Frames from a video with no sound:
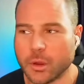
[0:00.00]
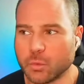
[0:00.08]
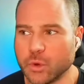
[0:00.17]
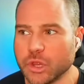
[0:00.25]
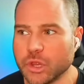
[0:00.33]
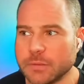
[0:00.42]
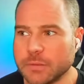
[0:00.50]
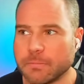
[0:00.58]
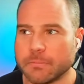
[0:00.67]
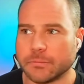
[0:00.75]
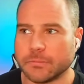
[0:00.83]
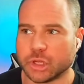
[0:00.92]
really
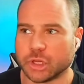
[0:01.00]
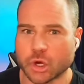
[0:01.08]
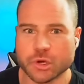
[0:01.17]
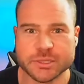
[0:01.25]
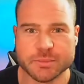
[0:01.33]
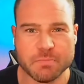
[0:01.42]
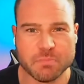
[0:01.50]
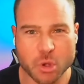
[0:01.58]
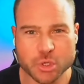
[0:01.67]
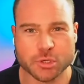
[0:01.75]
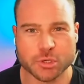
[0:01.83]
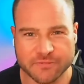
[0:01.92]
learn some
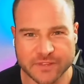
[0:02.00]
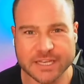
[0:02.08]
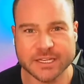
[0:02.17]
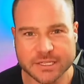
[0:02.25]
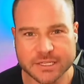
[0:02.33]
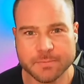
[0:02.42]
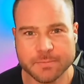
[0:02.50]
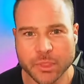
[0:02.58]
emotional fitness,